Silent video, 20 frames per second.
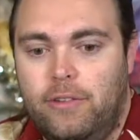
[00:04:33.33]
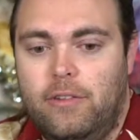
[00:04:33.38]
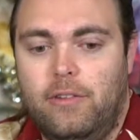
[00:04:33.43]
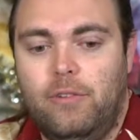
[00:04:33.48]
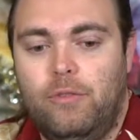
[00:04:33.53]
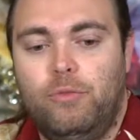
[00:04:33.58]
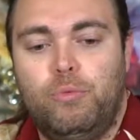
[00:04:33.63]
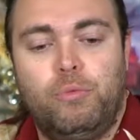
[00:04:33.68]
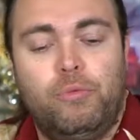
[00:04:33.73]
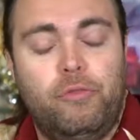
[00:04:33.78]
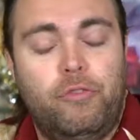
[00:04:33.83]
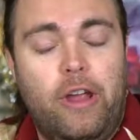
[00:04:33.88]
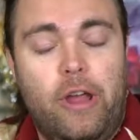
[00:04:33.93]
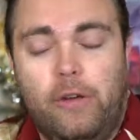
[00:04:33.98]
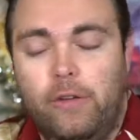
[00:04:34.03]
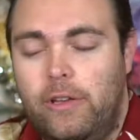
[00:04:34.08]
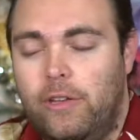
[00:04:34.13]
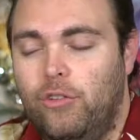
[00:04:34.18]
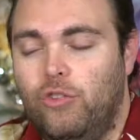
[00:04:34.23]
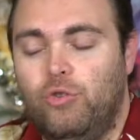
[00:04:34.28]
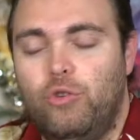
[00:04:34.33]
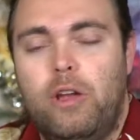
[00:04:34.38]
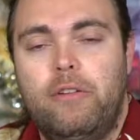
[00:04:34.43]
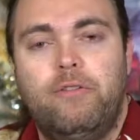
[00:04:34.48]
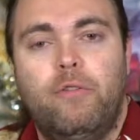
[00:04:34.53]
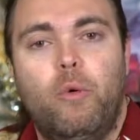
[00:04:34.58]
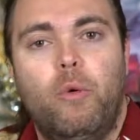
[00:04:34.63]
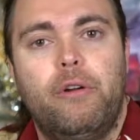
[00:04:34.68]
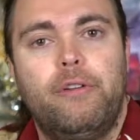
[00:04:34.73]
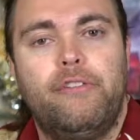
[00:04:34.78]
It's fairly
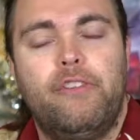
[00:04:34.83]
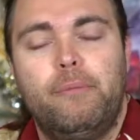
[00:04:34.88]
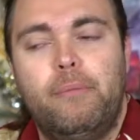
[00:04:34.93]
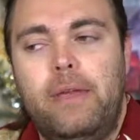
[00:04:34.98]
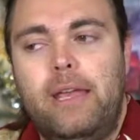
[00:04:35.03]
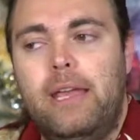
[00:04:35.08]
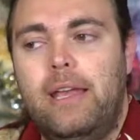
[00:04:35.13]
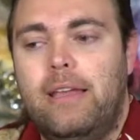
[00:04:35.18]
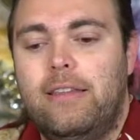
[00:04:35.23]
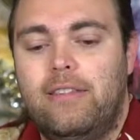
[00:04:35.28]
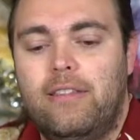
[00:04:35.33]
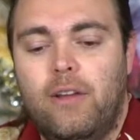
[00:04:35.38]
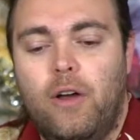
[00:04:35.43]
straightforward for me as